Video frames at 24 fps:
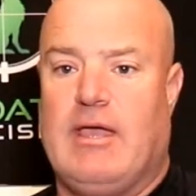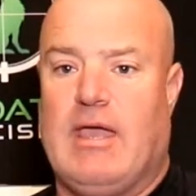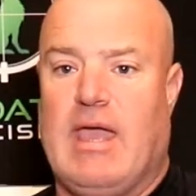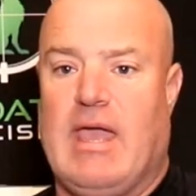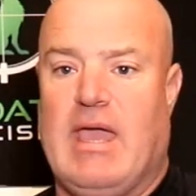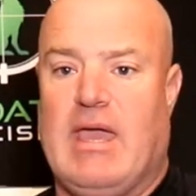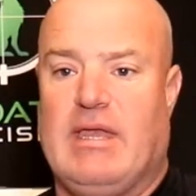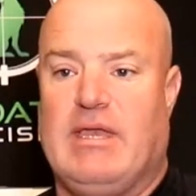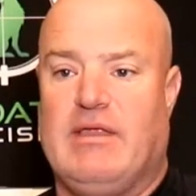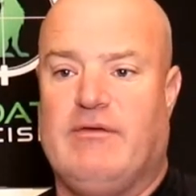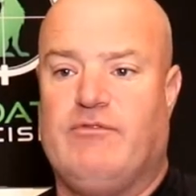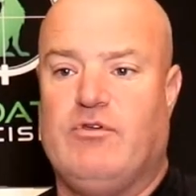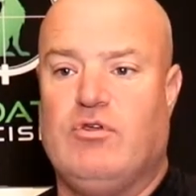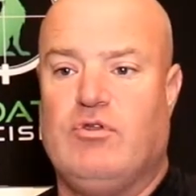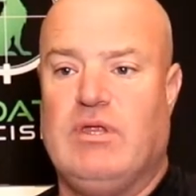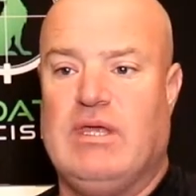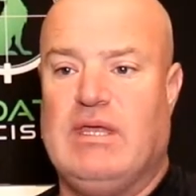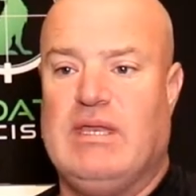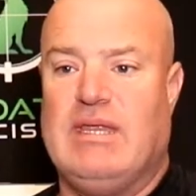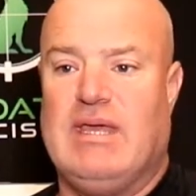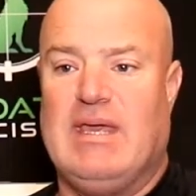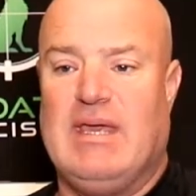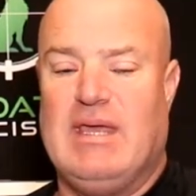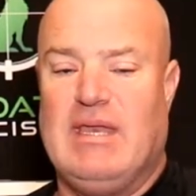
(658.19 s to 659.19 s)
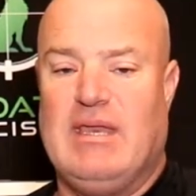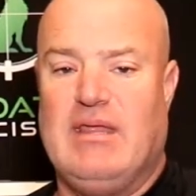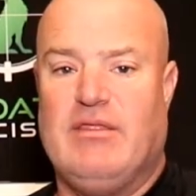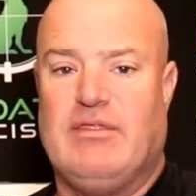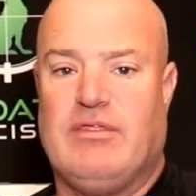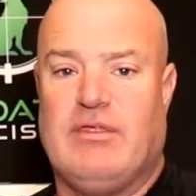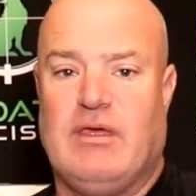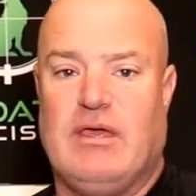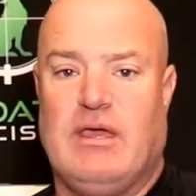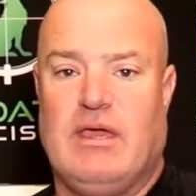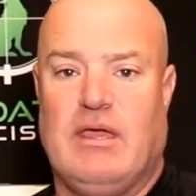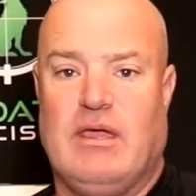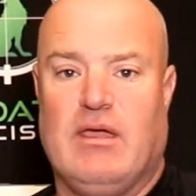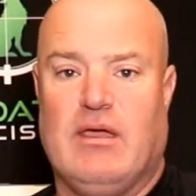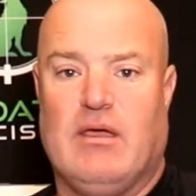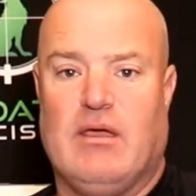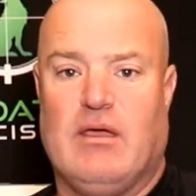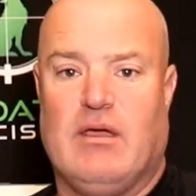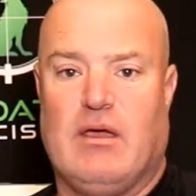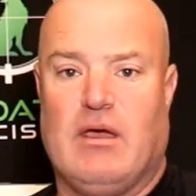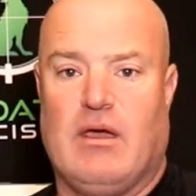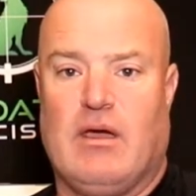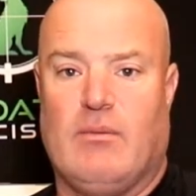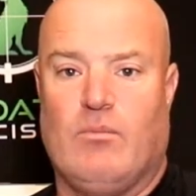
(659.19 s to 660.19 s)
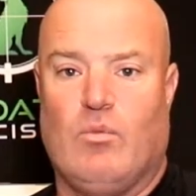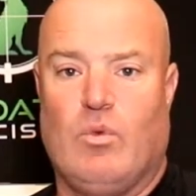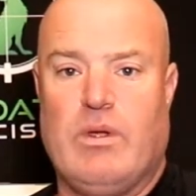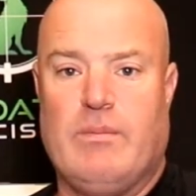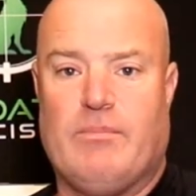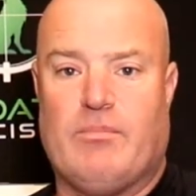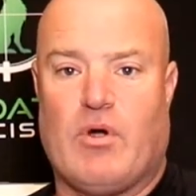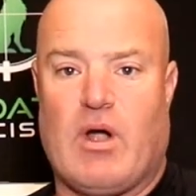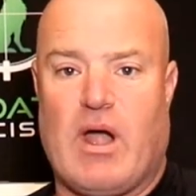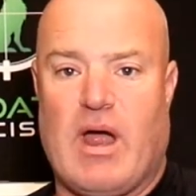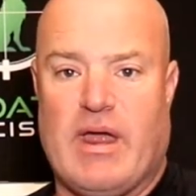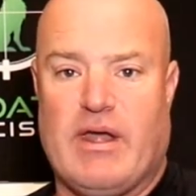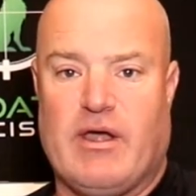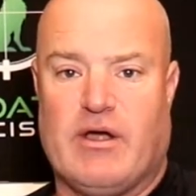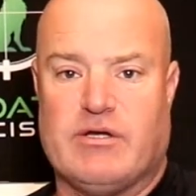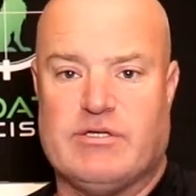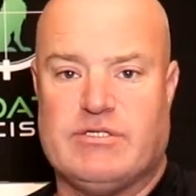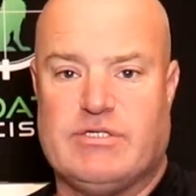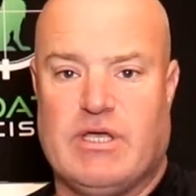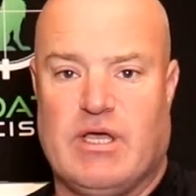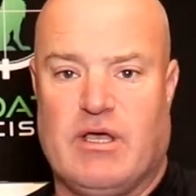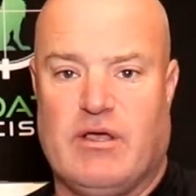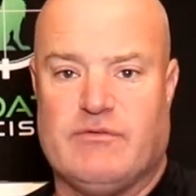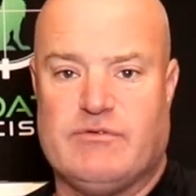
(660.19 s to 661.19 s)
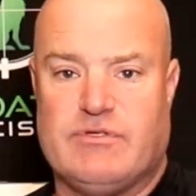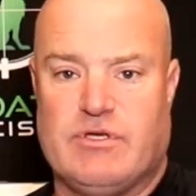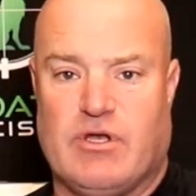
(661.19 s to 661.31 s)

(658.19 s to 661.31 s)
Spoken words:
And if you need anything, we pride ourselves